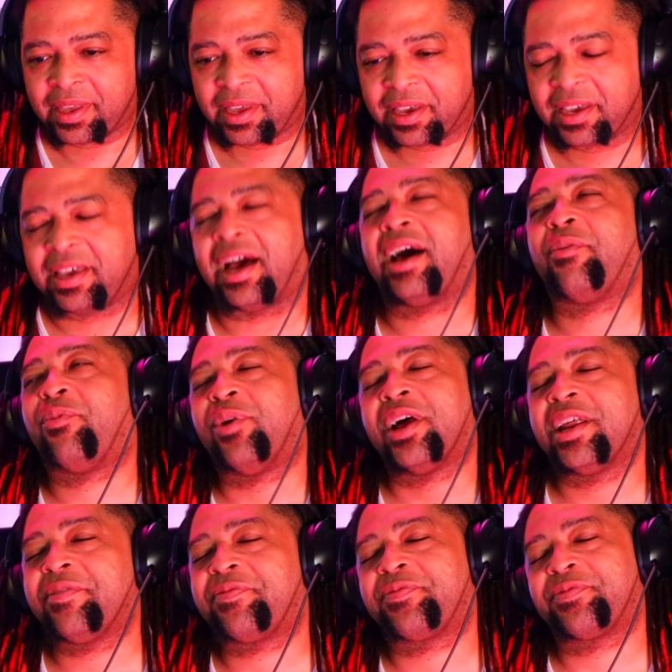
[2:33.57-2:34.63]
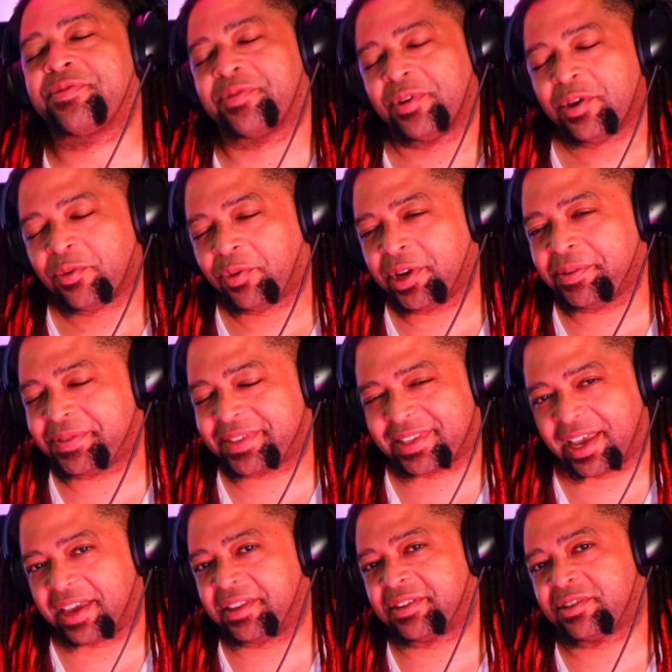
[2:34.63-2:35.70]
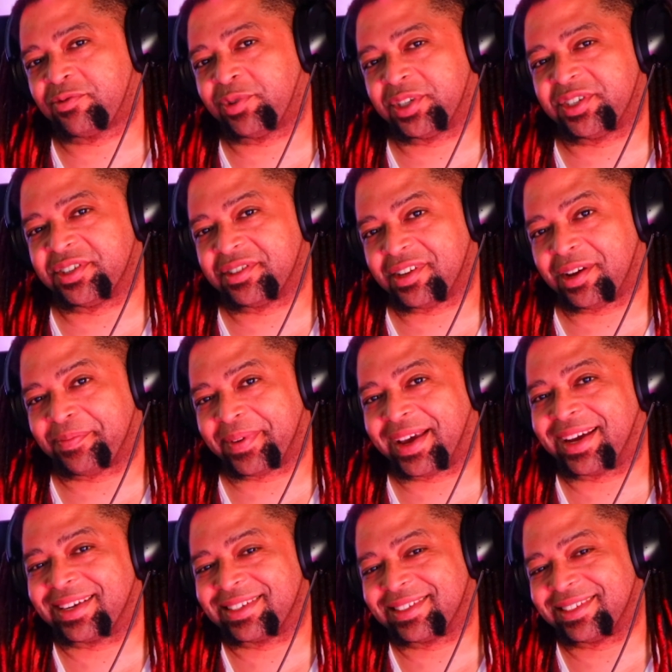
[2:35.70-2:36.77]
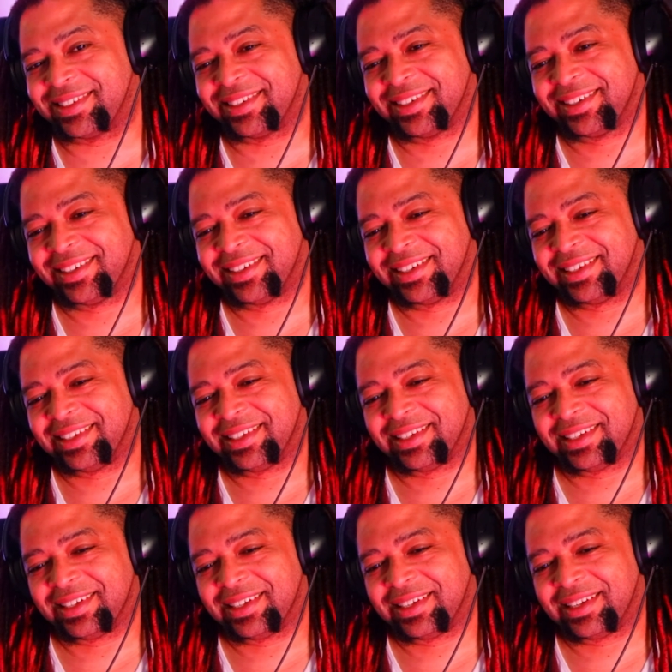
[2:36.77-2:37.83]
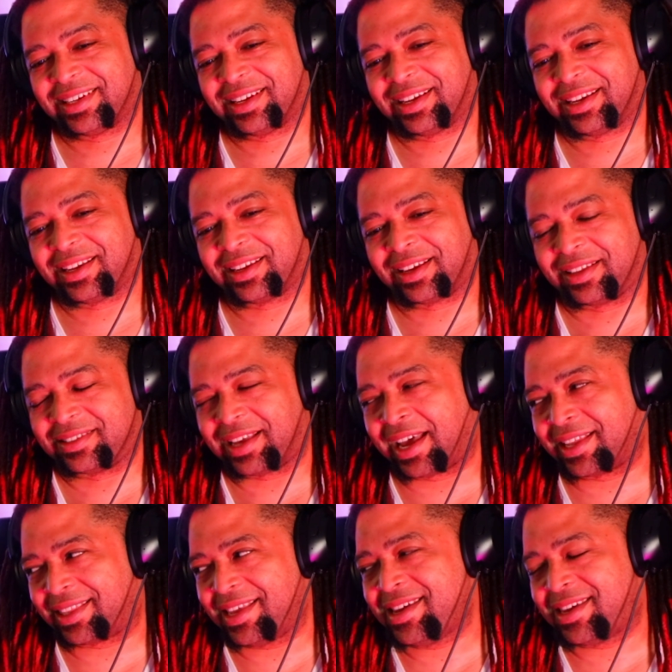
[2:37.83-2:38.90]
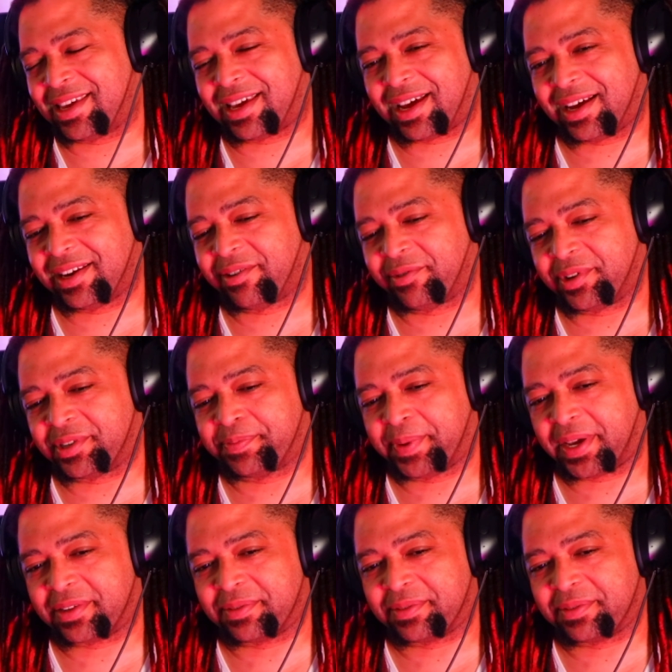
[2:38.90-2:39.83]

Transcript: God, what if what if Stain switches up actually? Because I think he kinda respects